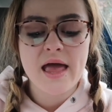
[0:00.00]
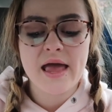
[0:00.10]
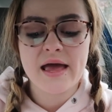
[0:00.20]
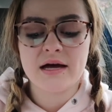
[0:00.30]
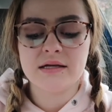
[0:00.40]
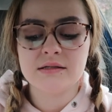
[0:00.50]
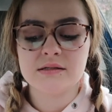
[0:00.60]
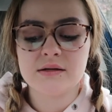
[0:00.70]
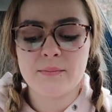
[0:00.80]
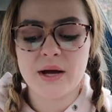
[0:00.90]

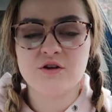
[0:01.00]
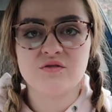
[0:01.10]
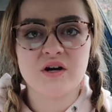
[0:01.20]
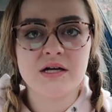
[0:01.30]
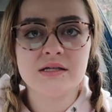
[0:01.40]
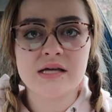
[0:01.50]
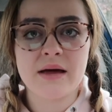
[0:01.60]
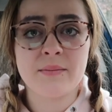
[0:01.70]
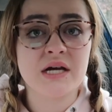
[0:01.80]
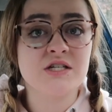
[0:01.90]
and my grades
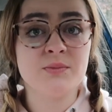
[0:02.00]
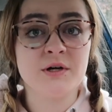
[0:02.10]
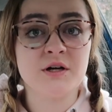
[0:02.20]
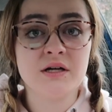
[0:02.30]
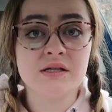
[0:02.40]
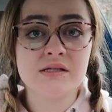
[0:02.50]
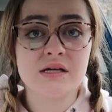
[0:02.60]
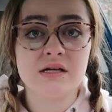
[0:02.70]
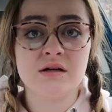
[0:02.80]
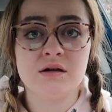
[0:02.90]
and my experience
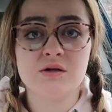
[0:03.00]
in